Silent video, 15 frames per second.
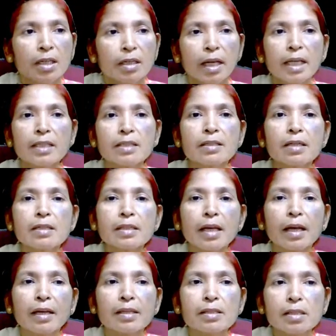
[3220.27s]
Next is
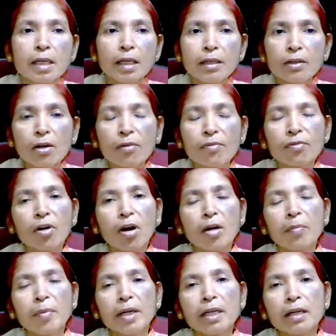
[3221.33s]
extent of
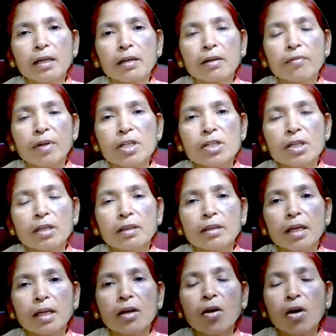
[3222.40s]
government intervention in
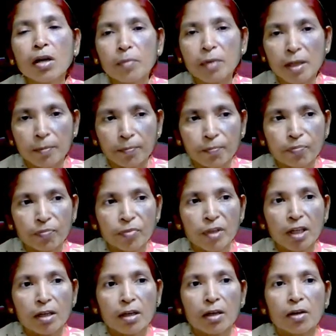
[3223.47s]
the economy.
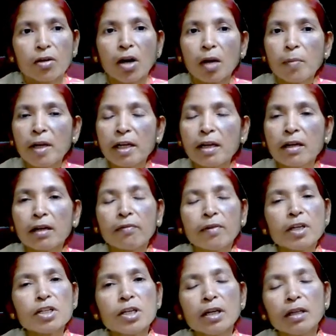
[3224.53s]
Government
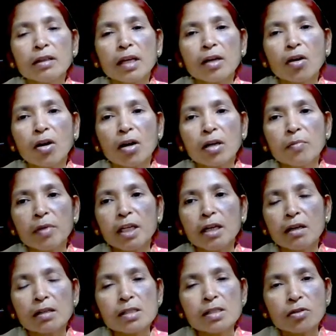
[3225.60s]
intervention in the economy
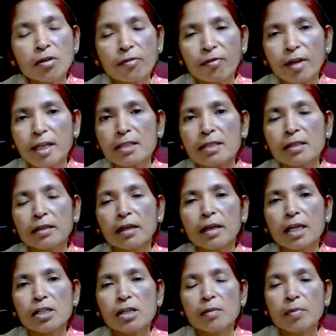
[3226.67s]
also affects
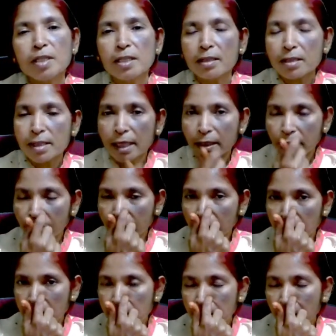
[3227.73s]
international business
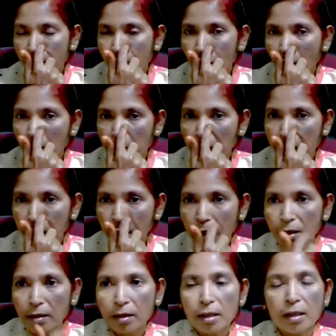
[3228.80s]
activities. If
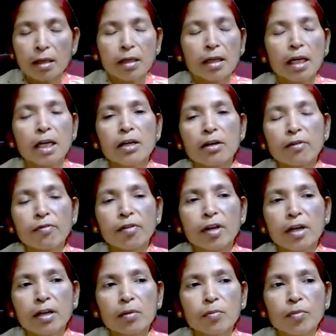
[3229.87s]
government
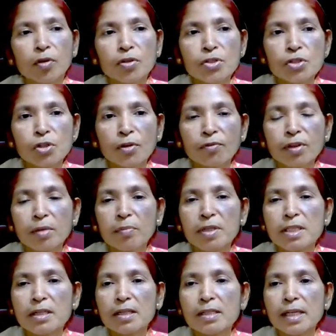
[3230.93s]
interfere most of the
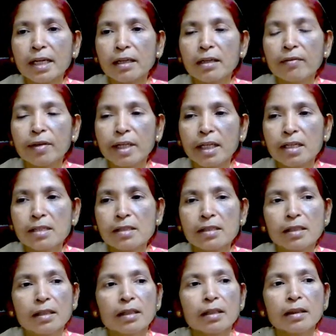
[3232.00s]
business activities,
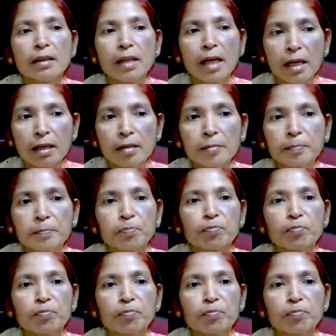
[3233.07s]
then